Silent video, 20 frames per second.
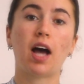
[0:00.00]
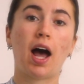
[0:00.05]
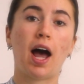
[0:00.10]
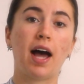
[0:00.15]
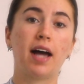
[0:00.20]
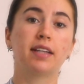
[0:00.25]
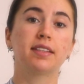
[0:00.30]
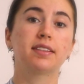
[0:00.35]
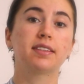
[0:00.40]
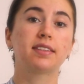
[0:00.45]

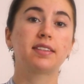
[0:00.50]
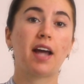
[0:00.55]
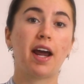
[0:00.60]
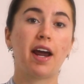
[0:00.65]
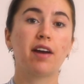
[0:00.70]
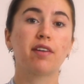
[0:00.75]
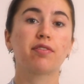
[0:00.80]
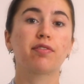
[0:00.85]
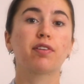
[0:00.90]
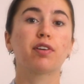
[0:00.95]
at
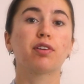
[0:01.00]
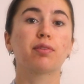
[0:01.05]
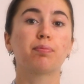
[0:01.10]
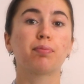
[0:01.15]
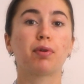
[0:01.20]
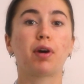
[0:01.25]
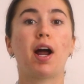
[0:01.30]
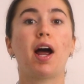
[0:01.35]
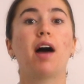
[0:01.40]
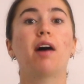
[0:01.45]
Stanford,
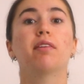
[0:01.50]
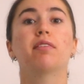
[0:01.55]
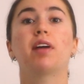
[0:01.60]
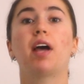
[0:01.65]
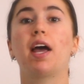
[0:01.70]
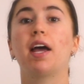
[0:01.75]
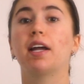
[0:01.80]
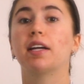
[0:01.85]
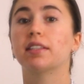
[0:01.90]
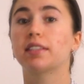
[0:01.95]
Brown,
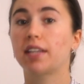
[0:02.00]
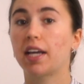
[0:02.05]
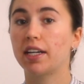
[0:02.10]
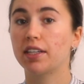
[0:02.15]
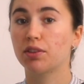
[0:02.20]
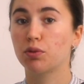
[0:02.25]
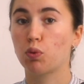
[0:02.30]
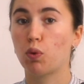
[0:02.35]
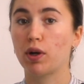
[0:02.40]
and Case